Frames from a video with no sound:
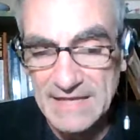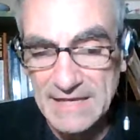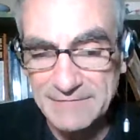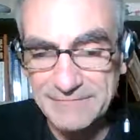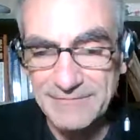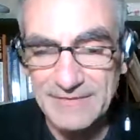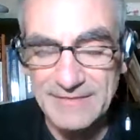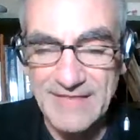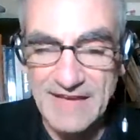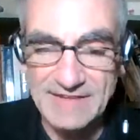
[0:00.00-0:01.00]
if
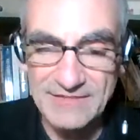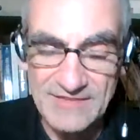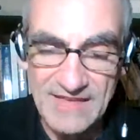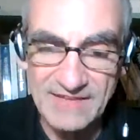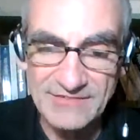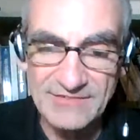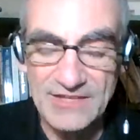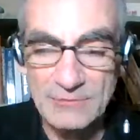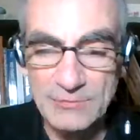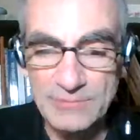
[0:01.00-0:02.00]
that is the case,
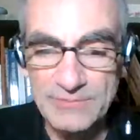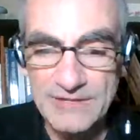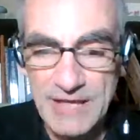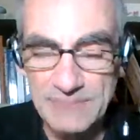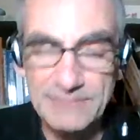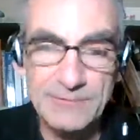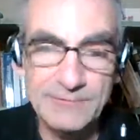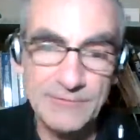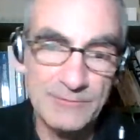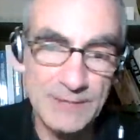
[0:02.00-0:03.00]
it would be helpful
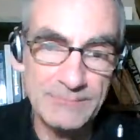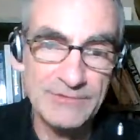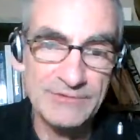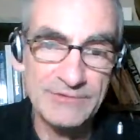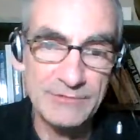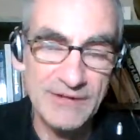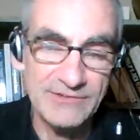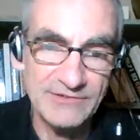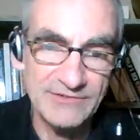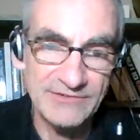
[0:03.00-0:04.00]
for people to
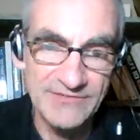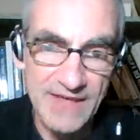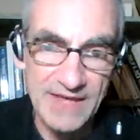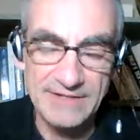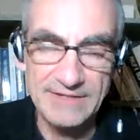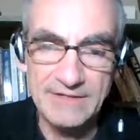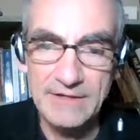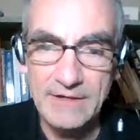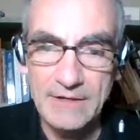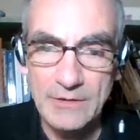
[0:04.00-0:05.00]
understand
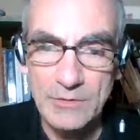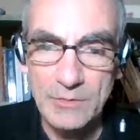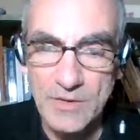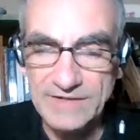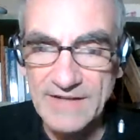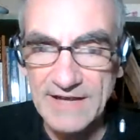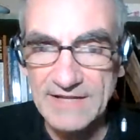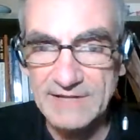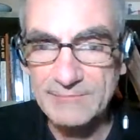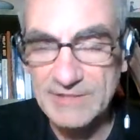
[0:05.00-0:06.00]
what an
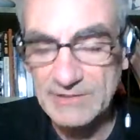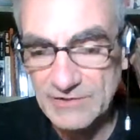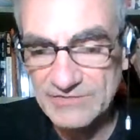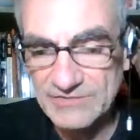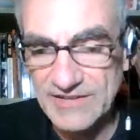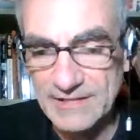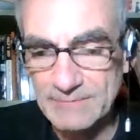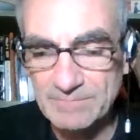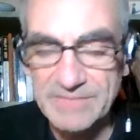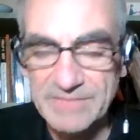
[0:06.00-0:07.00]
INFP looks like.
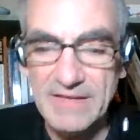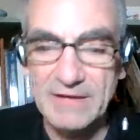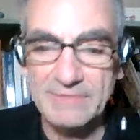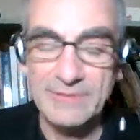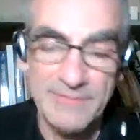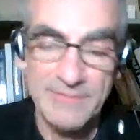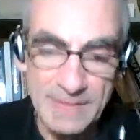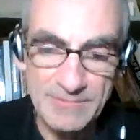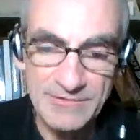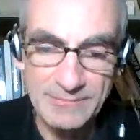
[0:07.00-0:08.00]
From
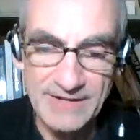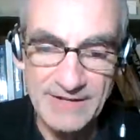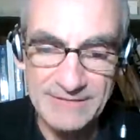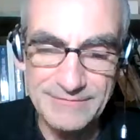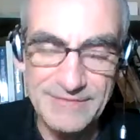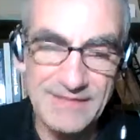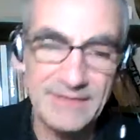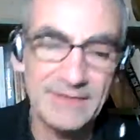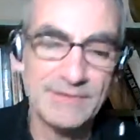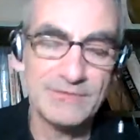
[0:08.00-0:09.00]
that perspective,
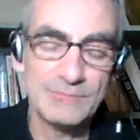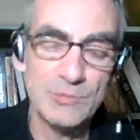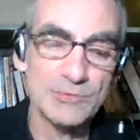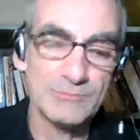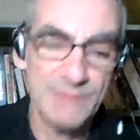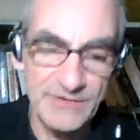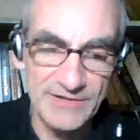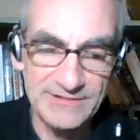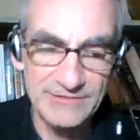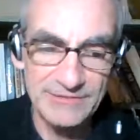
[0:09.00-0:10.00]
then there's more
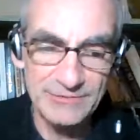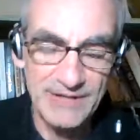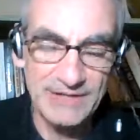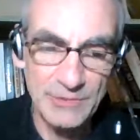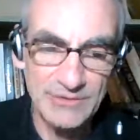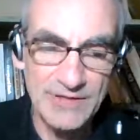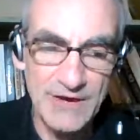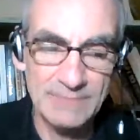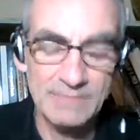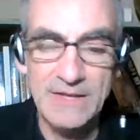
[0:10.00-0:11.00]
merit to my going
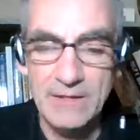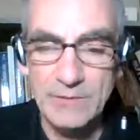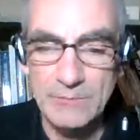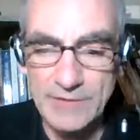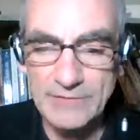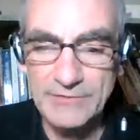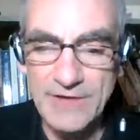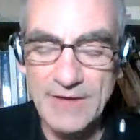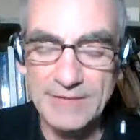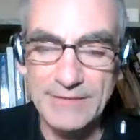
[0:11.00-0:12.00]
on, whether or
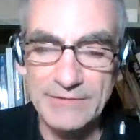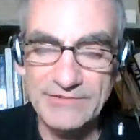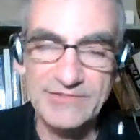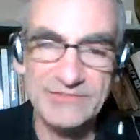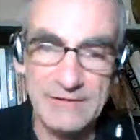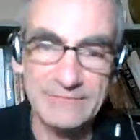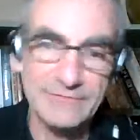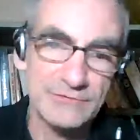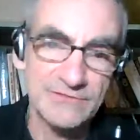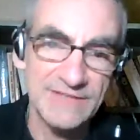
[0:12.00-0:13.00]
not there is a self
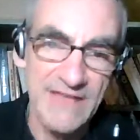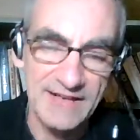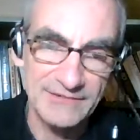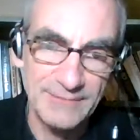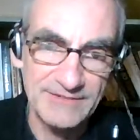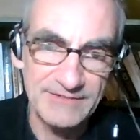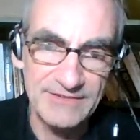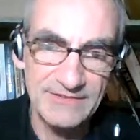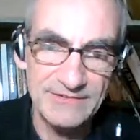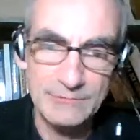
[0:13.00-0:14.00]
serving aspect to
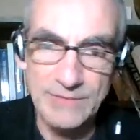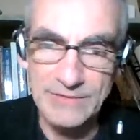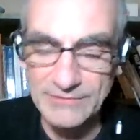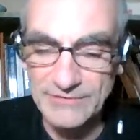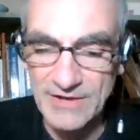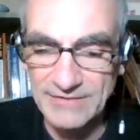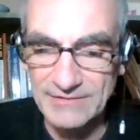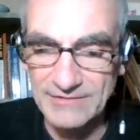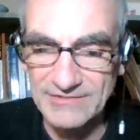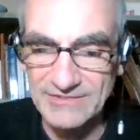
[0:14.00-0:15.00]
this, whether or not
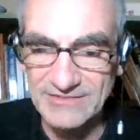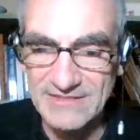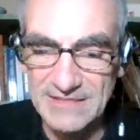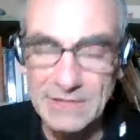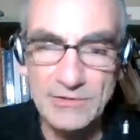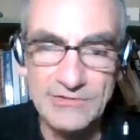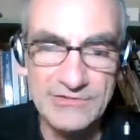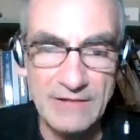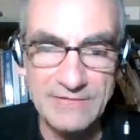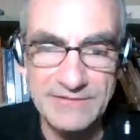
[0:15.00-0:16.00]
there's an ego
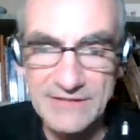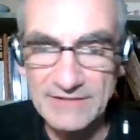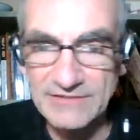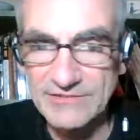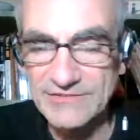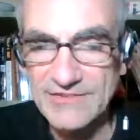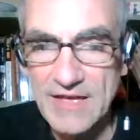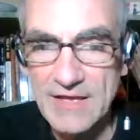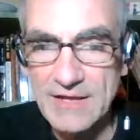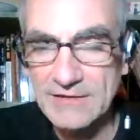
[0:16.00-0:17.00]
self indulgence
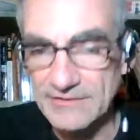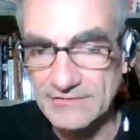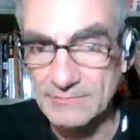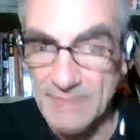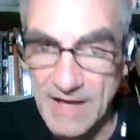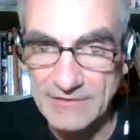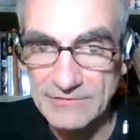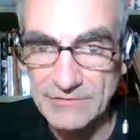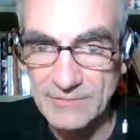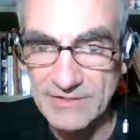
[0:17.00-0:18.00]
doesn't matter
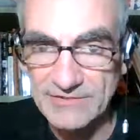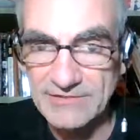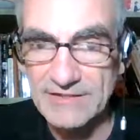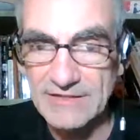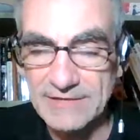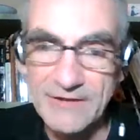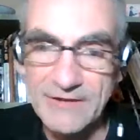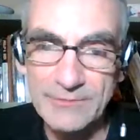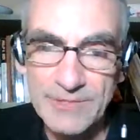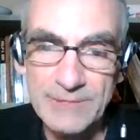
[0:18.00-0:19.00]
so much. If
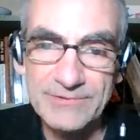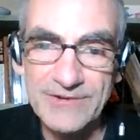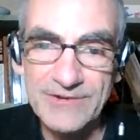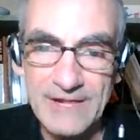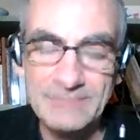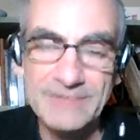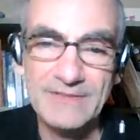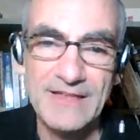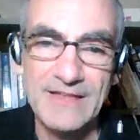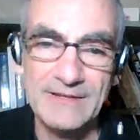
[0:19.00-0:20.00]
other people are helped,
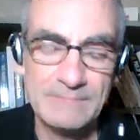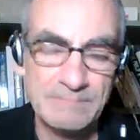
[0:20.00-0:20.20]
that